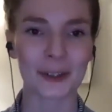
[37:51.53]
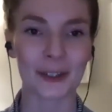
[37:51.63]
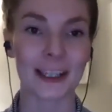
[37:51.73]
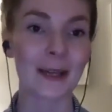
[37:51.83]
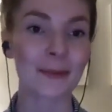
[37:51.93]
or a
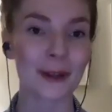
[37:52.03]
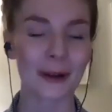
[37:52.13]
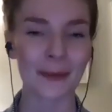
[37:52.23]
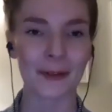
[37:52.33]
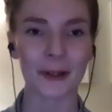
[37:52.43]
cape that
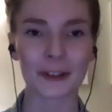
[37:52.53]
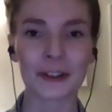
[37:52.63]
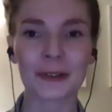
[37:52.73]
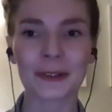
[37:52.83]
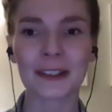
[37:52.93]
wraps around
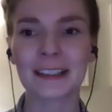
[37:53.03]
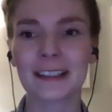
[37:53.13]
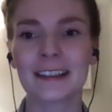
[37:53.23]
you?